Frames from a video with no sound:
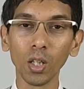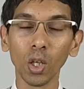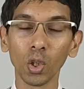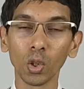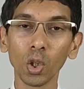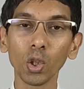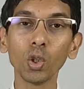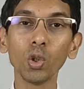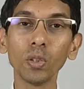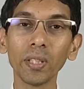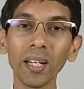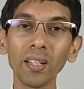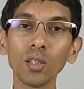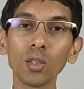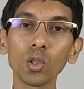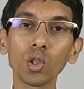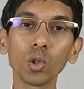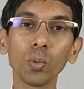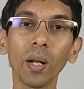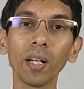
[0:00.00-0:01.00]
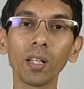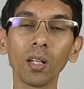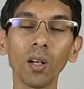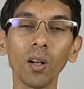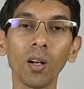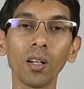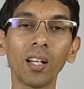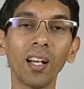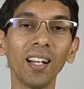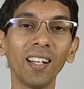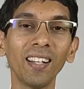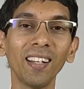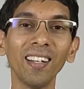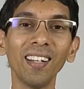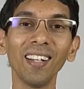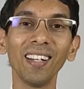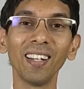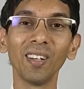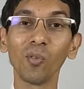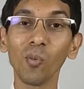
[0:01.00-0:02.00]
So you tend to sweat a lot. And
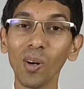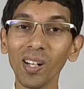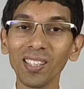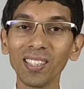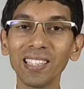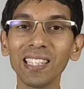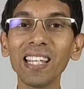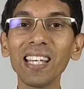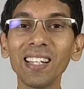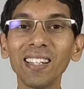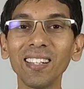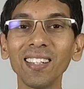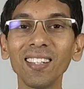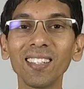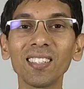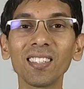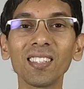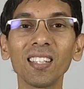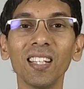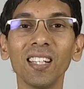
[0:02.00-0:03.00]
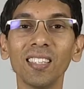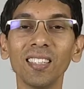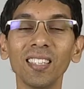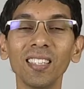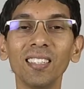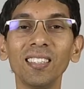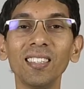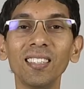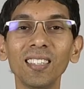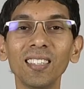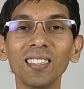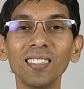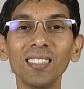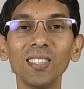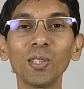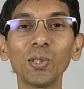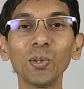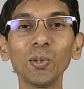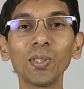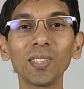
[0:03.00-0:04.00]
one secret is that the
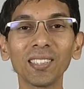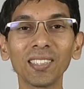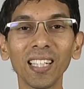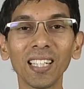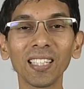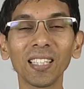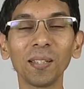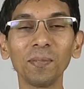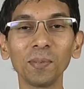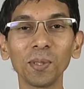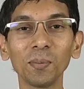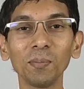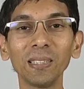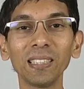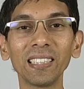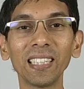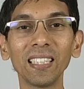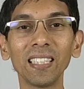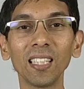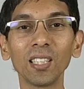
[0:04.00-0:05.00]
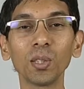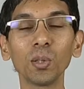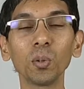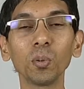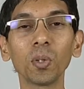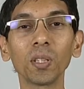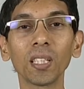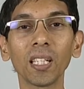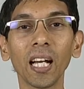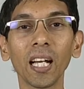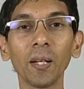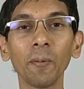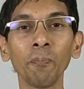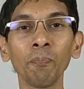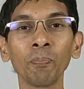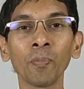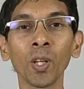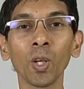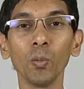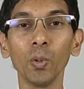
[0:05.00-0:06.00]
shooters that come to me say that, you know what, Ryan,
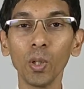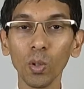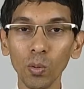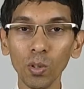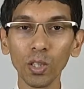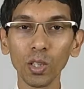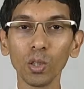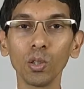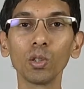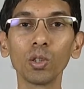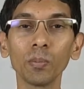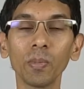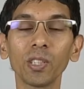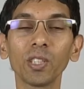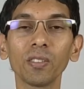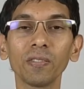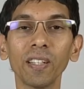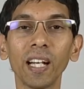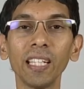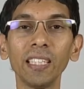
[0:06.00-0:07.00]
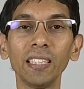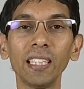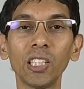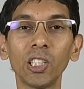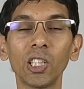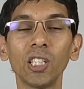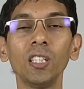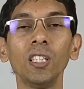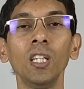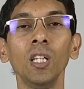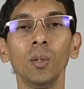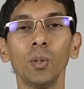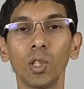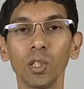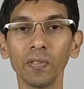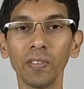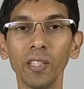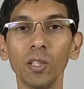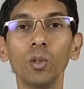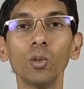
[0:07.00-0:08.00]
we don't want to do too much of hydration, because
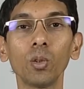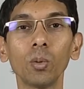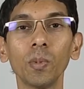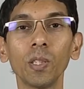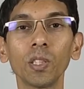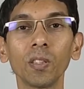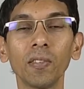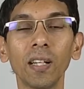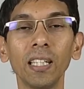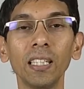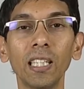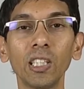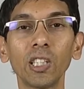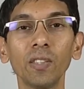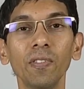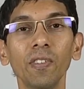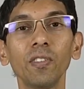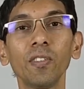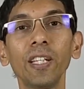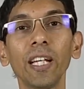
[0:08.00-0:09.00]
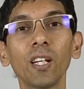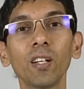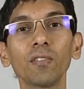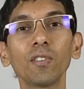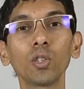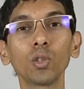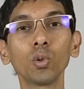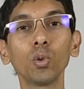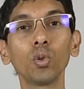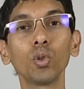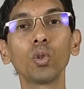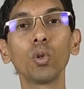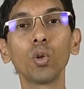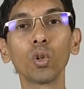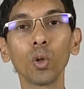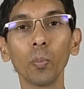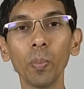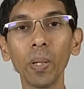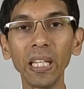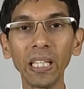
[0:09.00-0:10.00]
when you do too much of hydration, you have to take off the suit to go
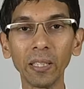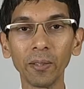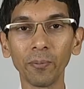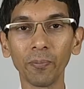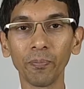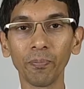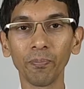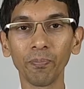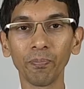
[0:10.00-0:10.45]
to pee.